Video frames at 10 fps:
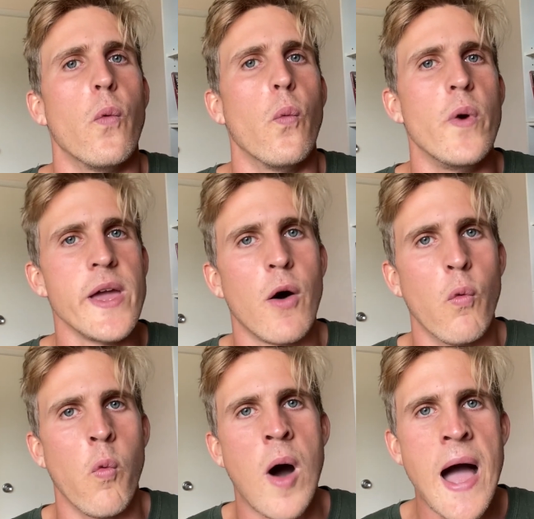We are
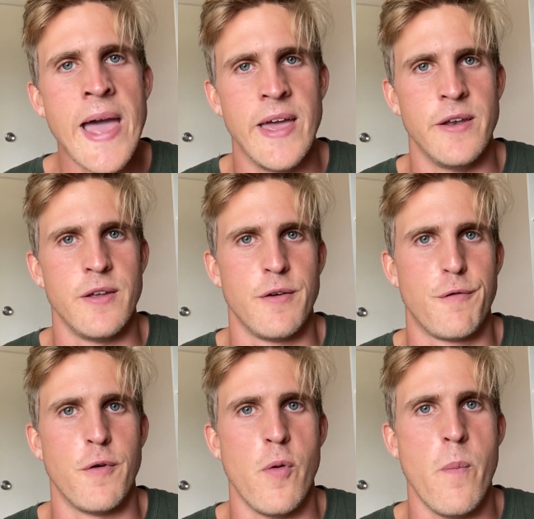wired
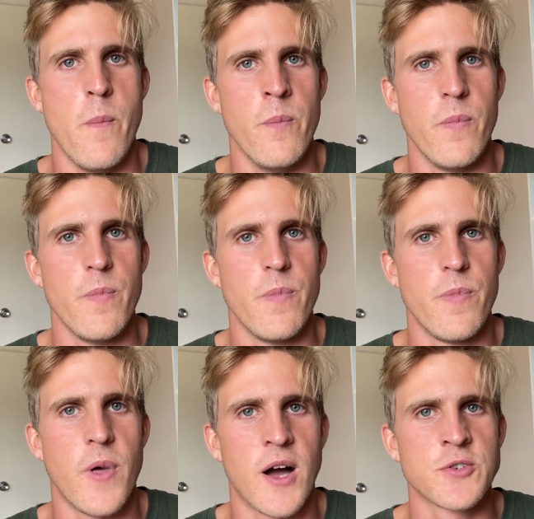for
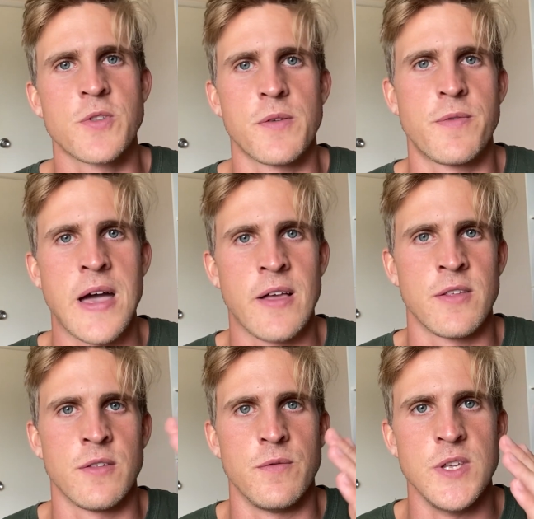hundreds of
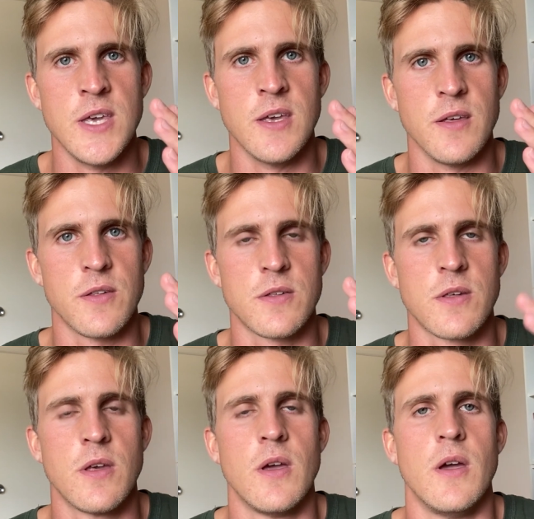thousands of years
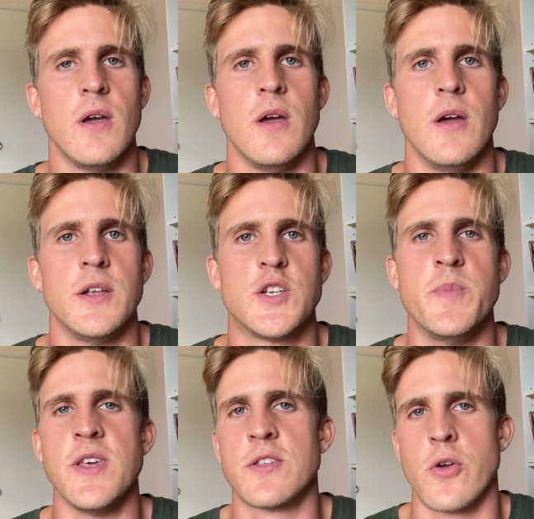to
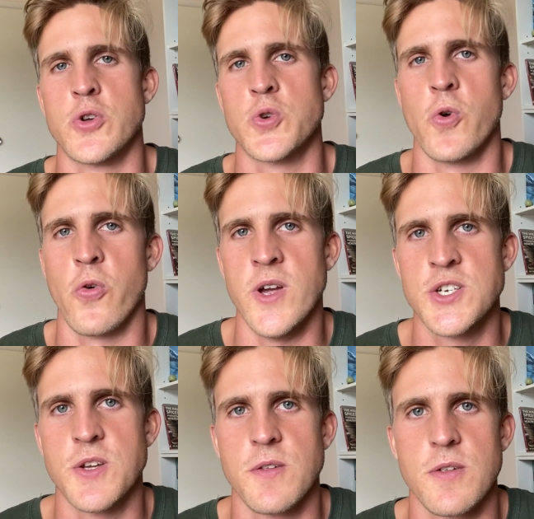be social
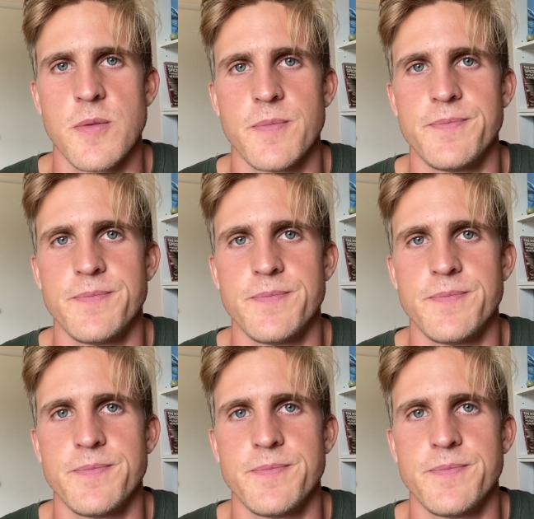creatures,